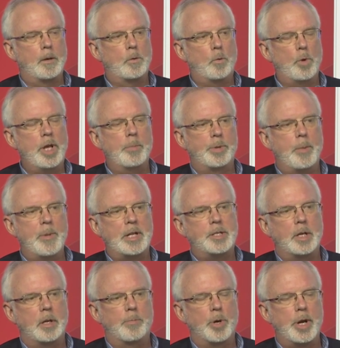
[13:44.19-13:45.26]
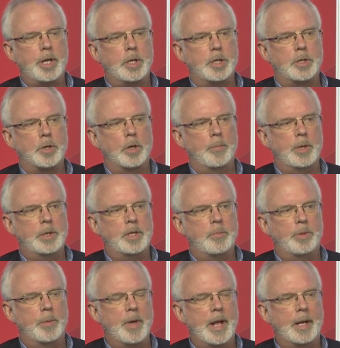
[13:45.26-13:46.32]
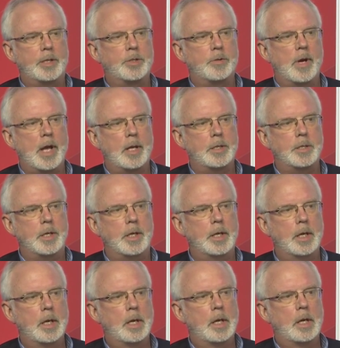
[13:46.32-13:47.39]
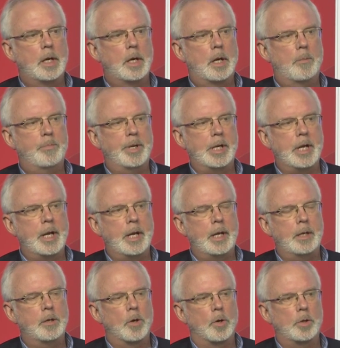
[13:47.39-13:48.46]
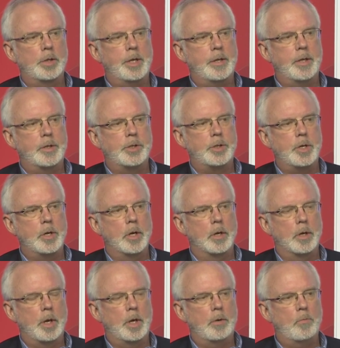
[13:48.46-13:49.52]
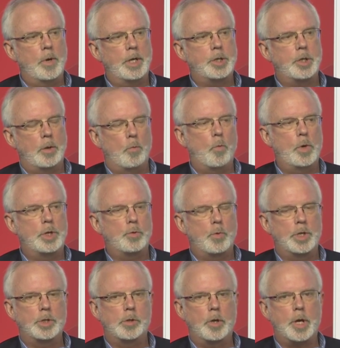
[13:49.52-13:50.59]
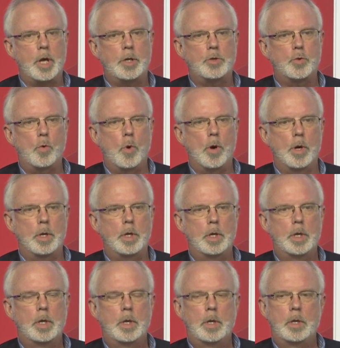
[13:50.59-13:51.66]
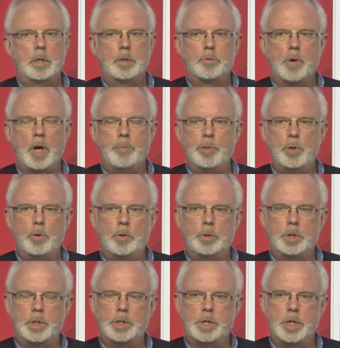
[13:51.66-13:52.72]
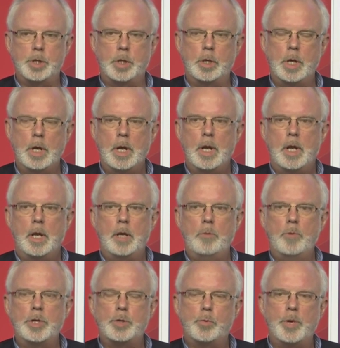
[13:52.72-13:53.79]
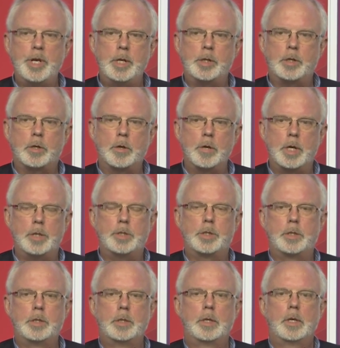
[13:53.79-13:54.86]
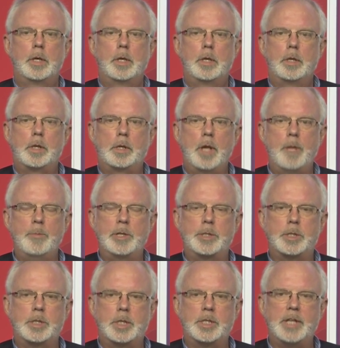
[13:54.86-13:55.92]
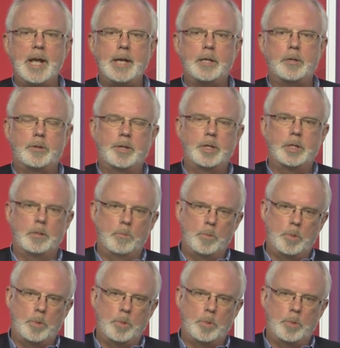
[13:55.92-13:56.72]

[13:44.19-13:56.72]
we implemented a pretty determined diplomatic strategy beginning early this year, which was looking toward the tribunal decision, in which we encouraged the claimants to take the